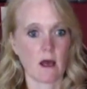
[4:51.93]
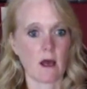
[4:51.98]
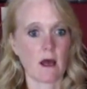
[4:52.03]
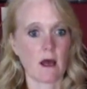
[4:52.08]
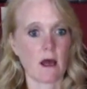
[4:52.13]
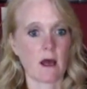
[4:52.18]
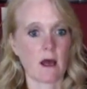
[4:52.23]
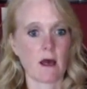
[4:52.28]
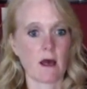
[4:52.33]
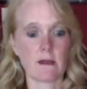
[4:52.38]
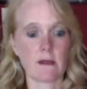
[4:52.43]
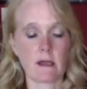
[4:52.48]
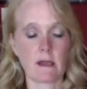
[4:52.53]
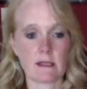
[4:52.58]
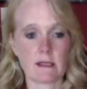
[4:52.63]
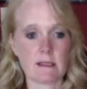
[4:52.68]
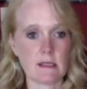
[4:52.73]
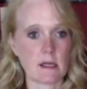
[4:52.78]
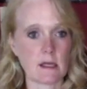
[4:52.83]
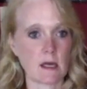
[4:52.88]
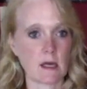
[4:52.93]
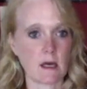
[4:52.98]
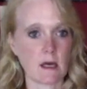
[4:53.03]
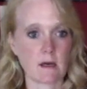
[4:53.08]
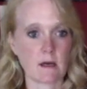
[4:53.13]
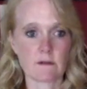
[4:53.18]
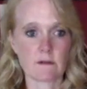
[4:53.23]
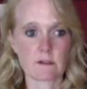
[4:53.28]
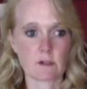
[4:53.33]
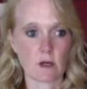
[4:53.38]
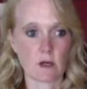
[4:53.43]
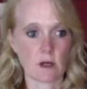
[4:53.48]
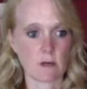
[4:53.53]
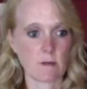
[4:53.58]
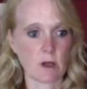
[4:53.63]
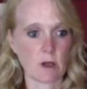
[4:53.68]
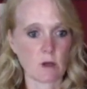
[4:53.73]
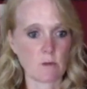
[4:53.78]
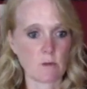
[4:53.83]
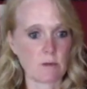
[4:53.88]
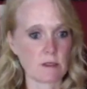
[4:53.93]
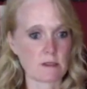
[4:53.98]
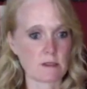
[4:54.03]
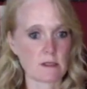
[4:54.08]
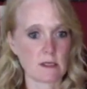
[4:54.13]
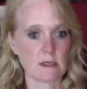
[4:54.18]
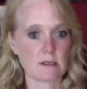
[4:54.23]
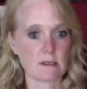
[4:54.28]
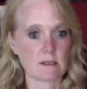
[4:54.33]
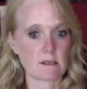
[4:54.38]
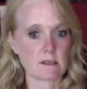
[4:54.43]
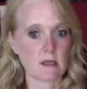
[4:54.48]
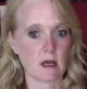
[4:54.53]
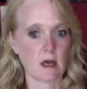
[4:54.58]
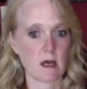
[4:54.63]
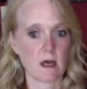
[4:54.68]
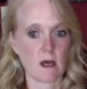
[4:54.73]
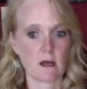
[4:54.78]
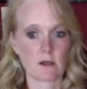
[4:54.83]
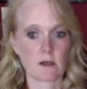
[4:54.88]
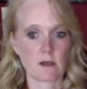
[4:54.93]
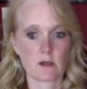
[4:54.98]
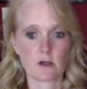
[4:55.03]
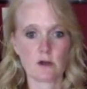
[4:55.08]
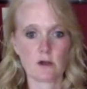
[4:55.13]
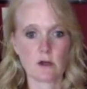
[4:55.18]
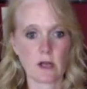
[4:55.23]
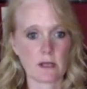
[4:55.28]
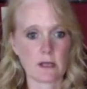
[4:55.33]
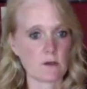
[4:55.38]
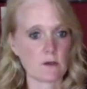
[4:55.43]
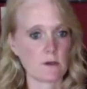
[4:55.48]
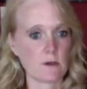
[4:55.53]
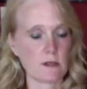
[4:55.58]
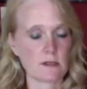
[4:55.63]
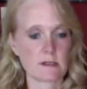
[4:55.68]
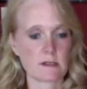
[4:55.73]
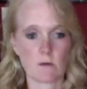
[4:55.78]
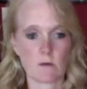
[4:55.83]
The idea of starting my own business, could I do this?